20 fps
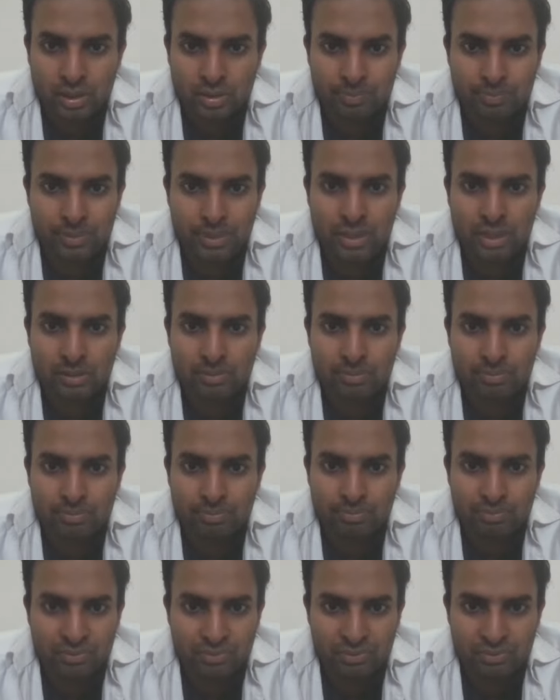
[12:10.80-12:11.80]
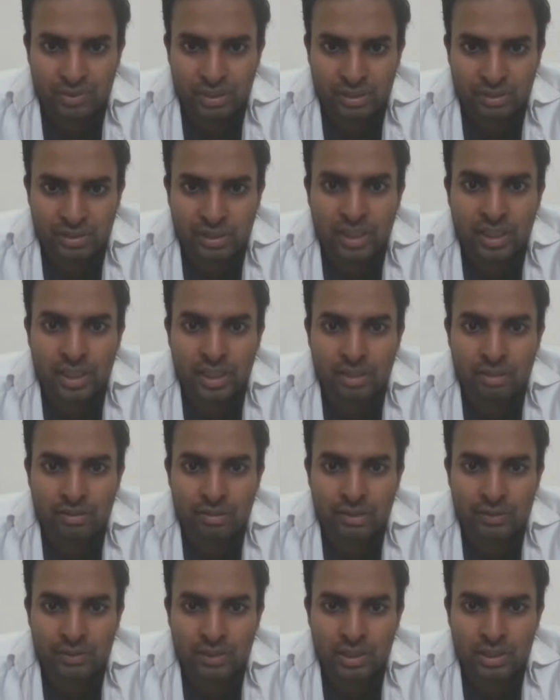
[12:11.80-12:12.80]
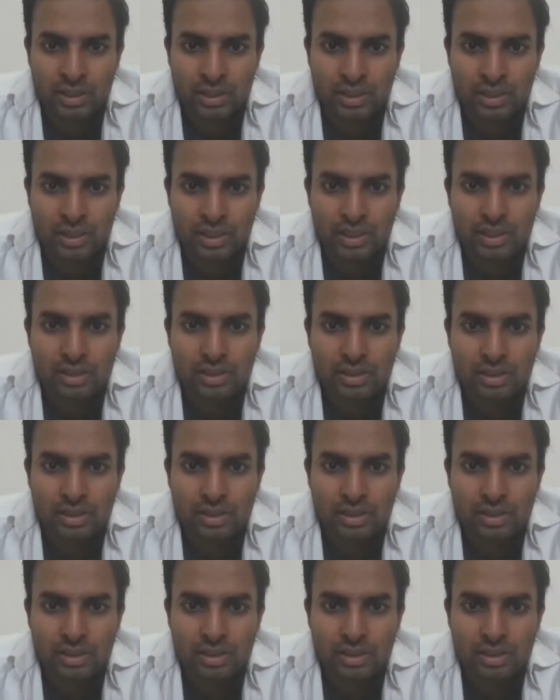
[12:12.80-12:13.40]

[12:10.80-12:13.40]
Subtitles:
become very angry if they did that,